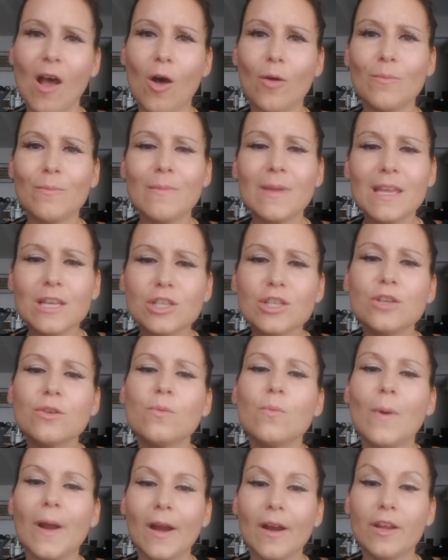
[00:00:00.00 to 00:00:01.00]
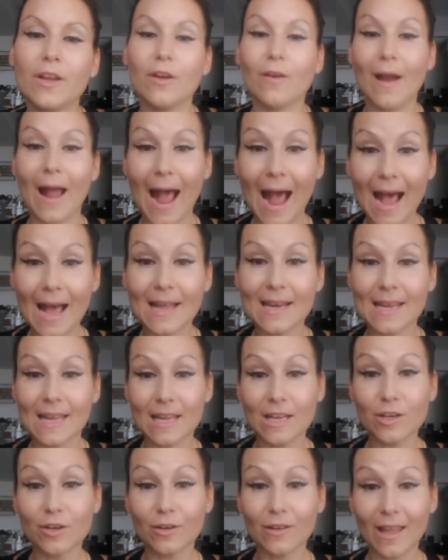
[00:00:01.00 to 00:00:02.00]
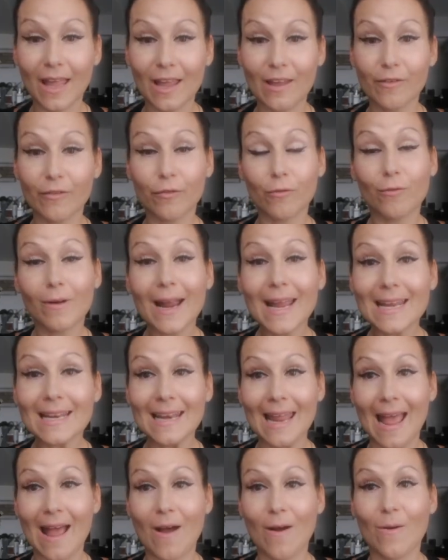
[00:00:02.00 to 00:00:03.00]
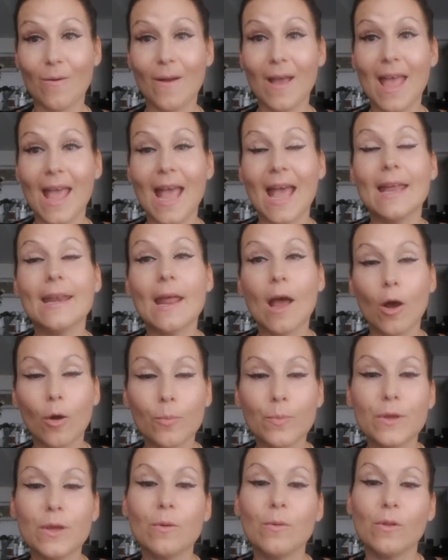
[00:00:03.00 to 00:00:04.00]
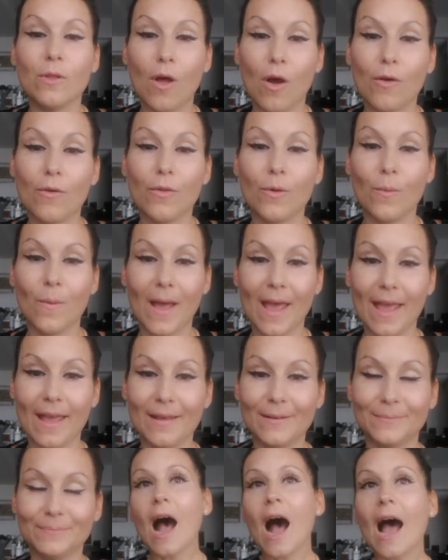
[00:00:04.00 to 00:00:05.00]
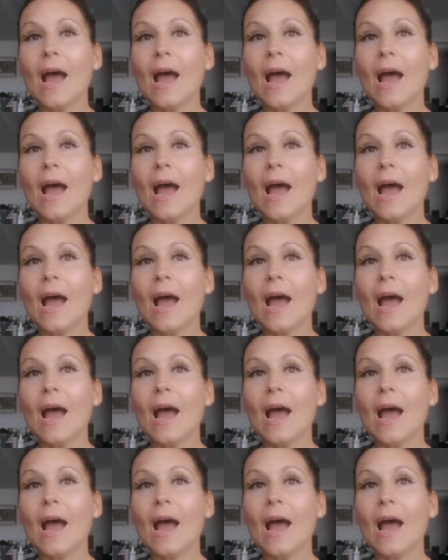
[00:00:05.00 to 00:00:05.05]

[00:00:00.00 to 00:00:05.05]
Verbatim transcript: I'll meet you where you're at in your life right now and help you along the way.